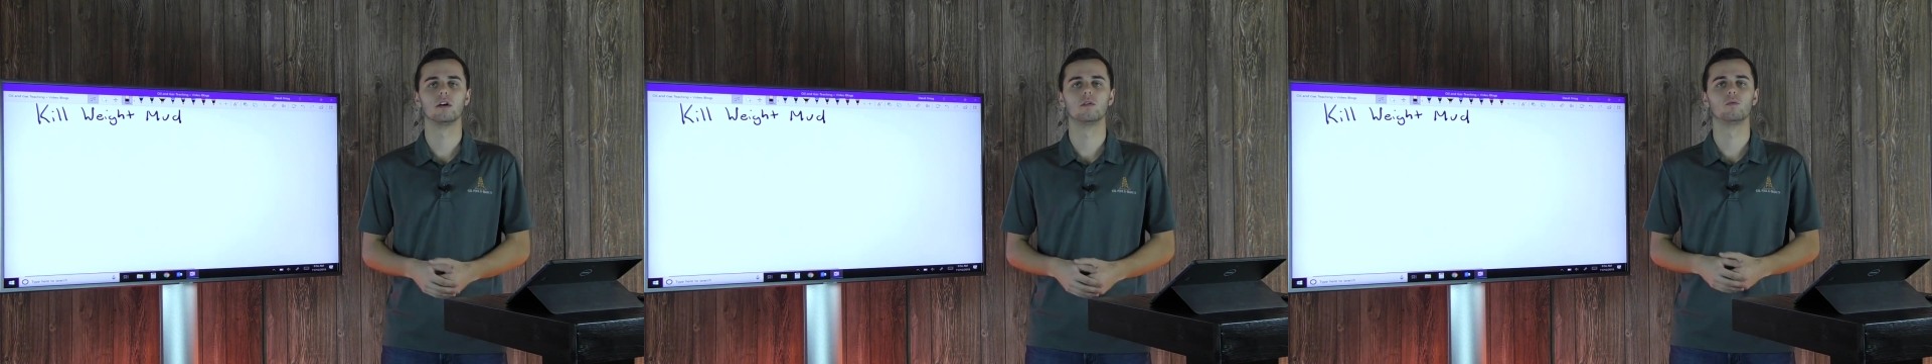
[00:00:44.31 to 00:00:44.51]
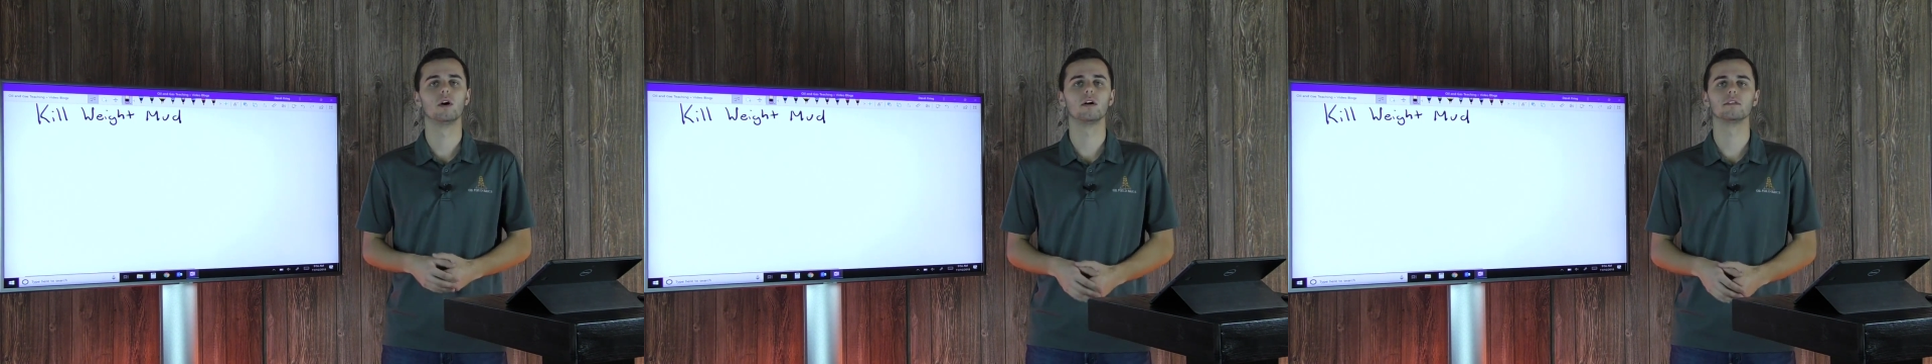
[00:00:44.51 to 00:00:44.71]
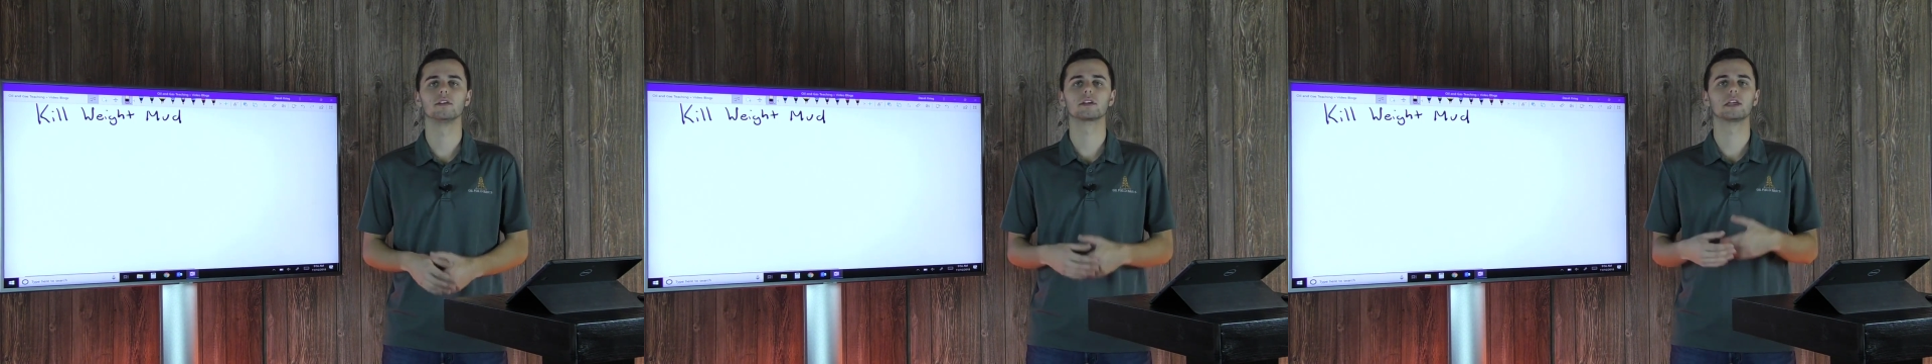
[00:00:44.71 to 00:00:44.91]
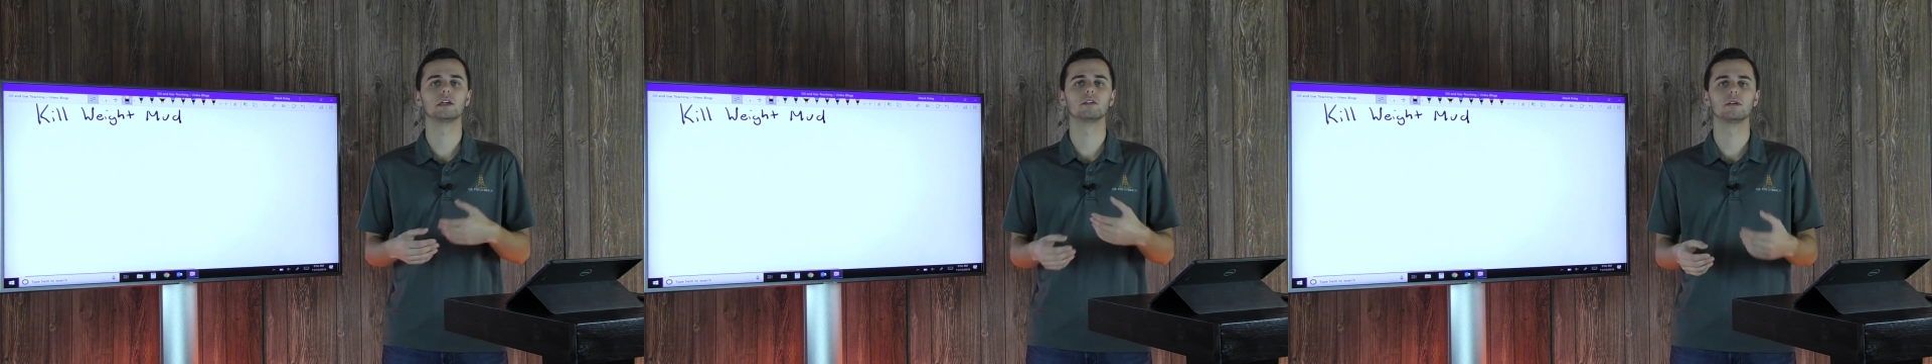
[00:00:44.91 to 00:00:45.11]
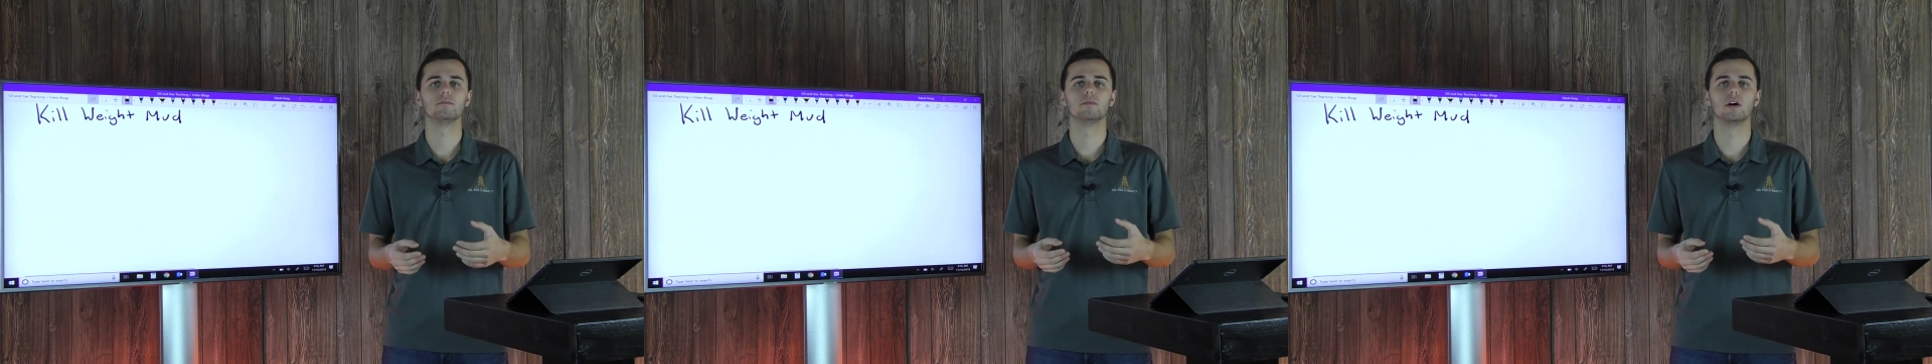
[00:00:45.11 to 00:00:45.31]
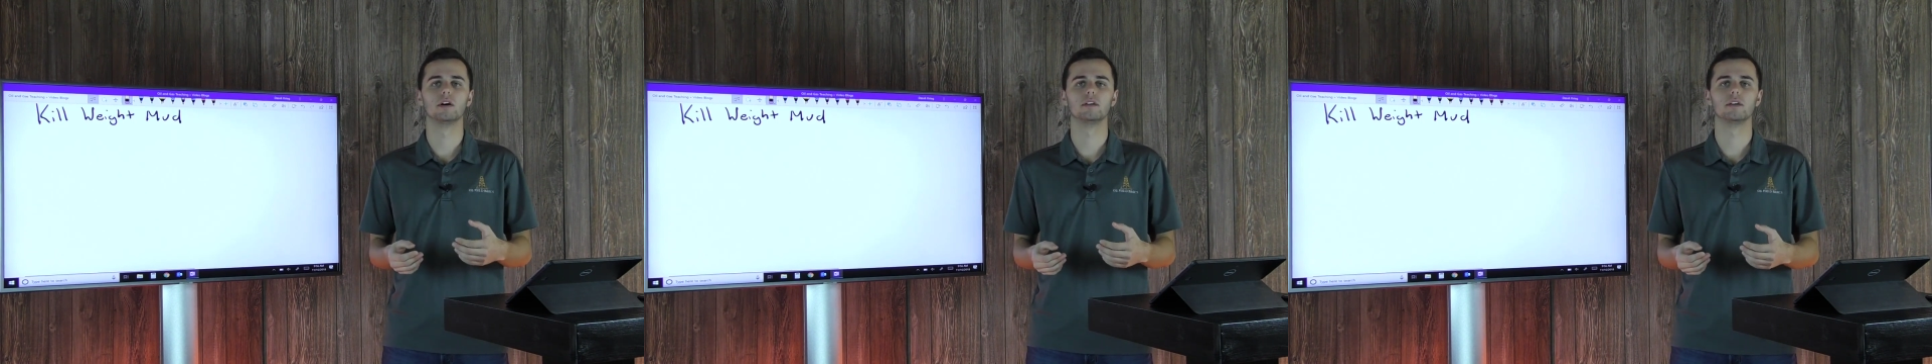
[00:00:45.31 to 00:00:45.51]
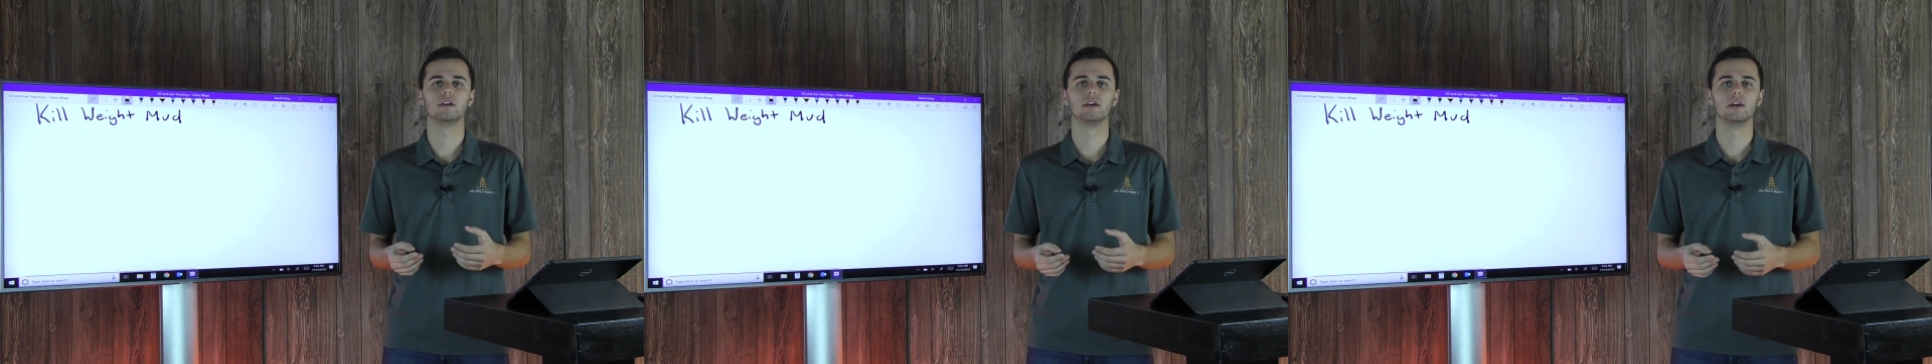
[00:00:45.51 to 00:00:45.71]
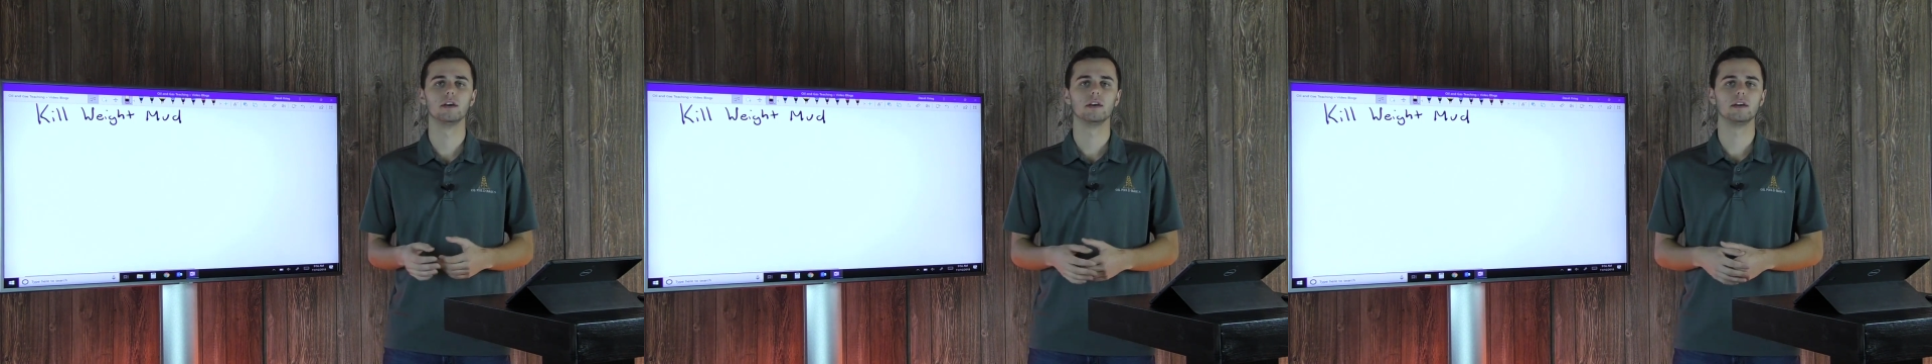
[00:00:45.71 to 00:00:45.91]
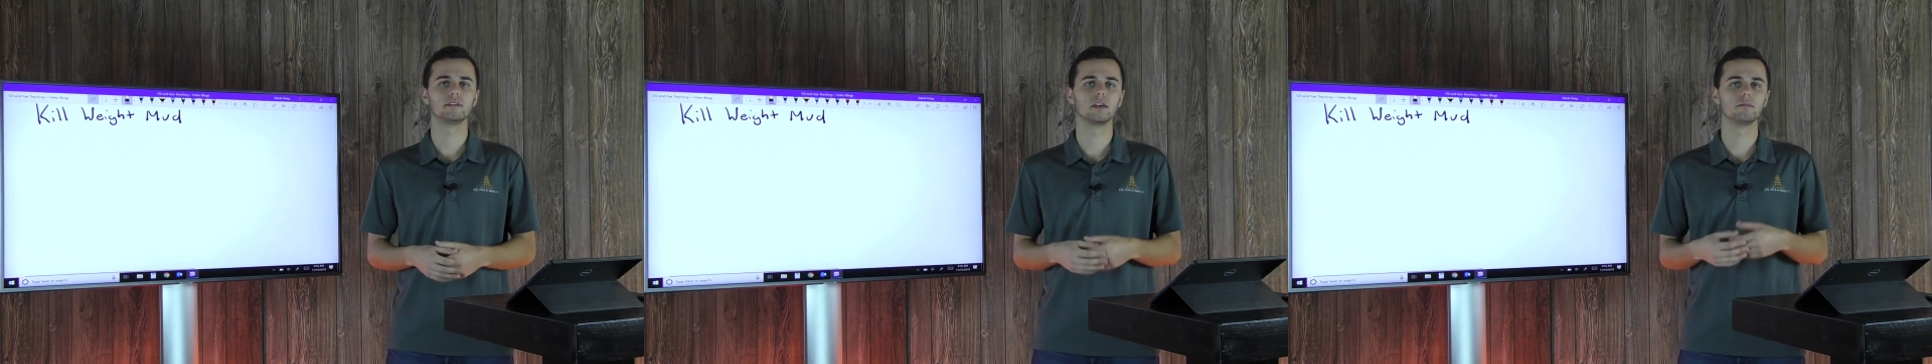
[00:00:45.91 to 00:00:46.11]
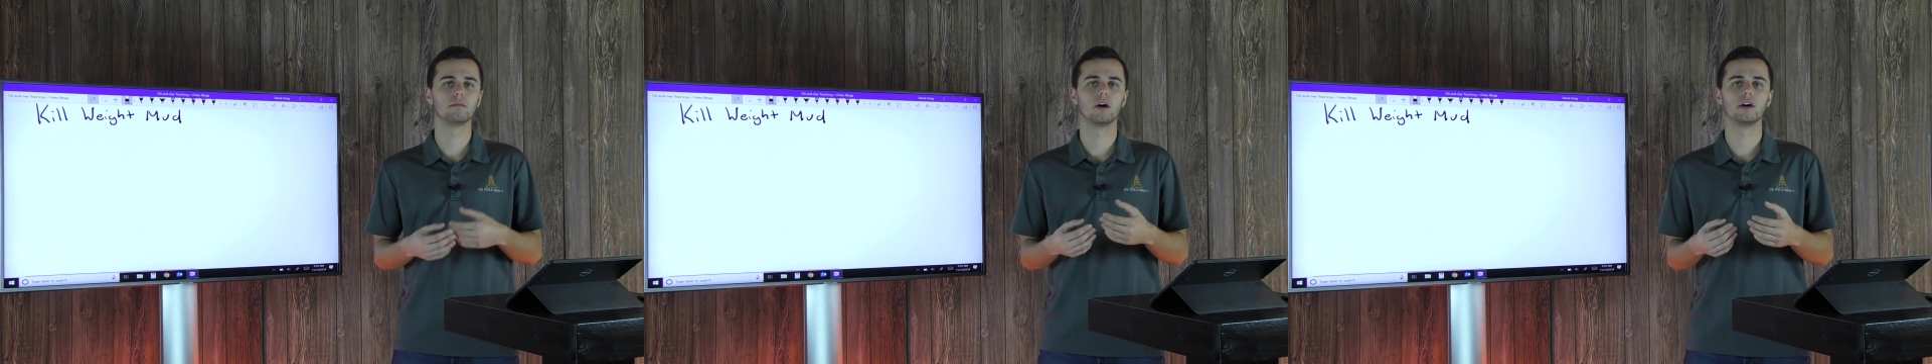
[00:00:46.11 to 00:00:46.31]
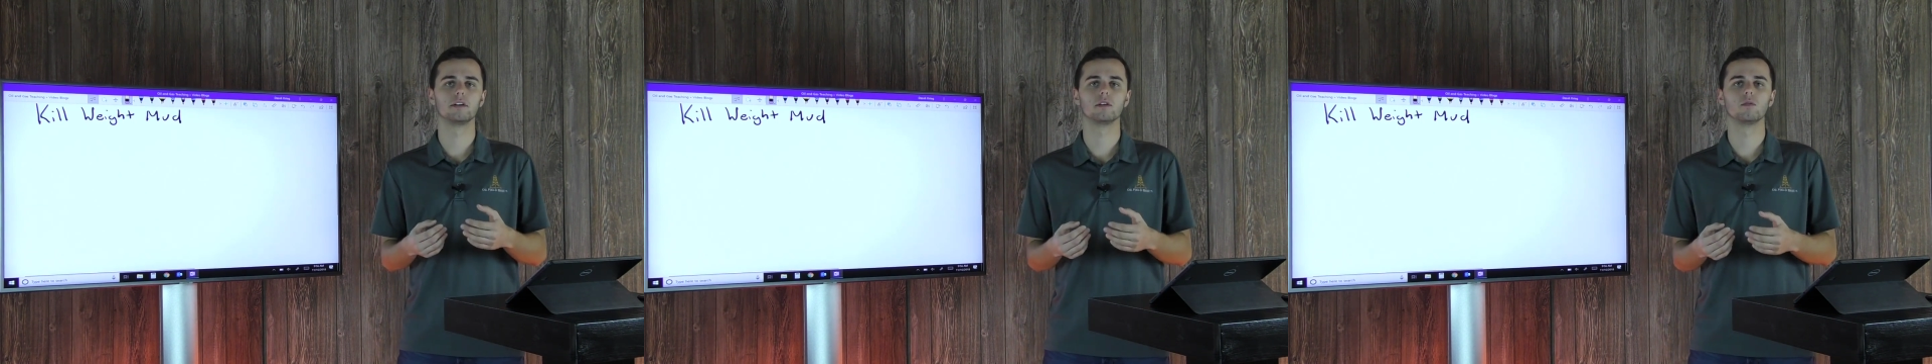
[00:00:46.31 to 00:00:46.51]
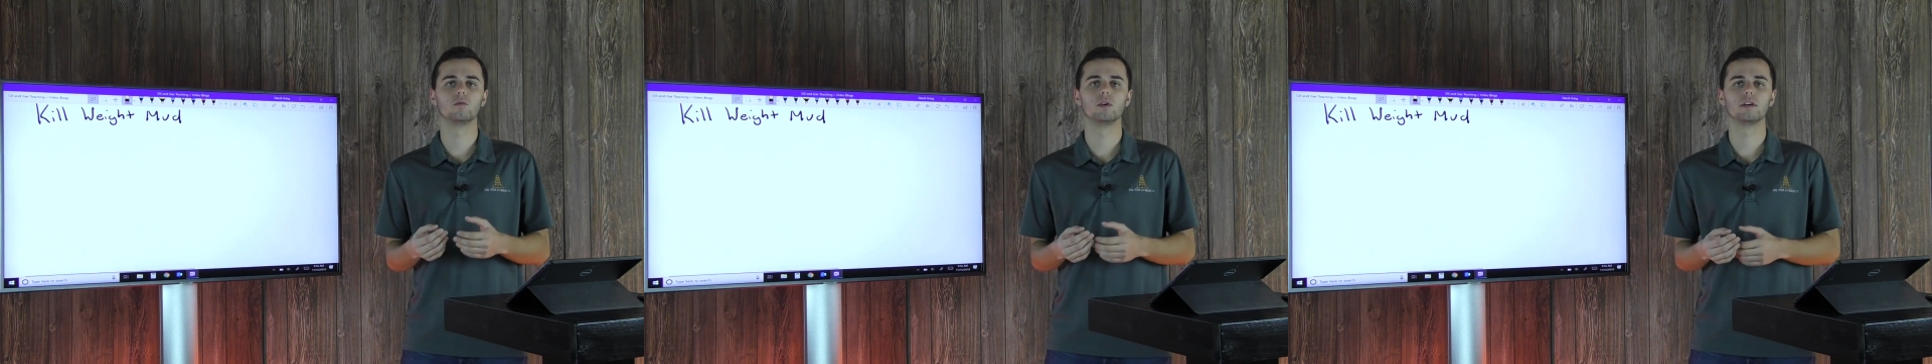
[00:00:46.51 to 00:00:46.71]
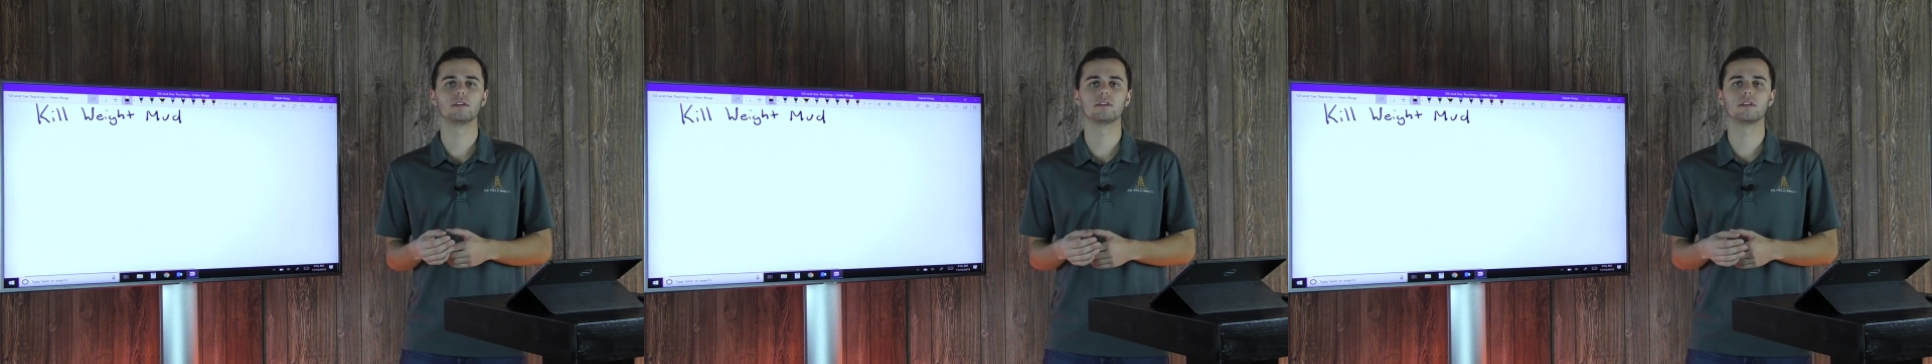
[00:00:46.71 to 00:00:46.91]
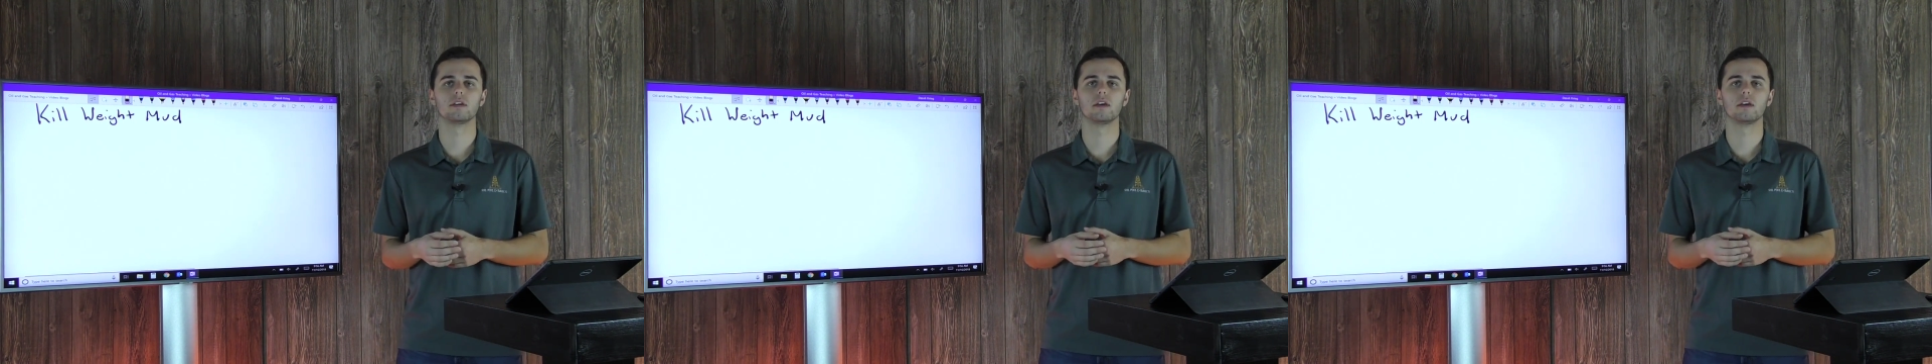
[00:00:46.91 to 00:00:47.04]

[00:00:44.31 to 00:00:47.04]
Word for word: Well, your weight mud is a mud with